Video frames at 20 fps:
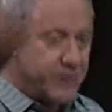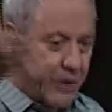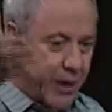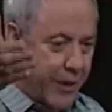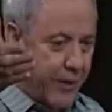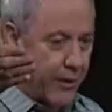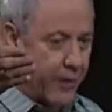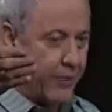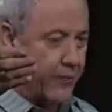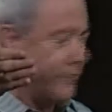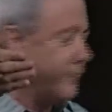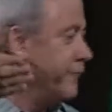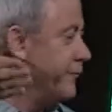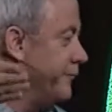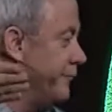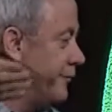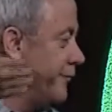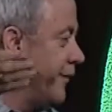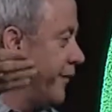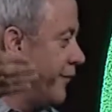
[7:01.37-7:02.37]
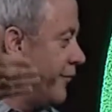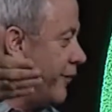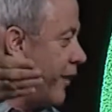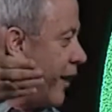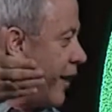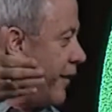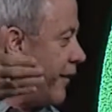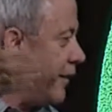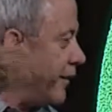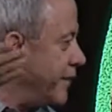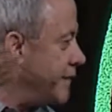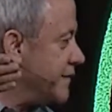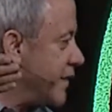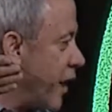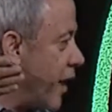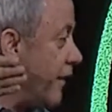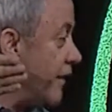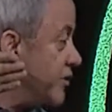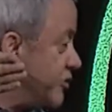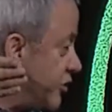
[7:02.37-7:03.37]
chair right and he's
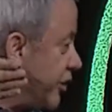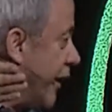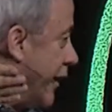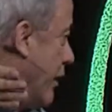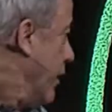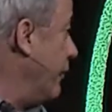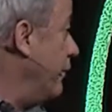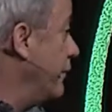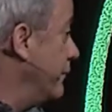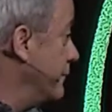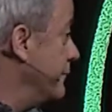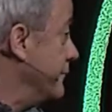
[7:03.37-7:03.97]
not a chair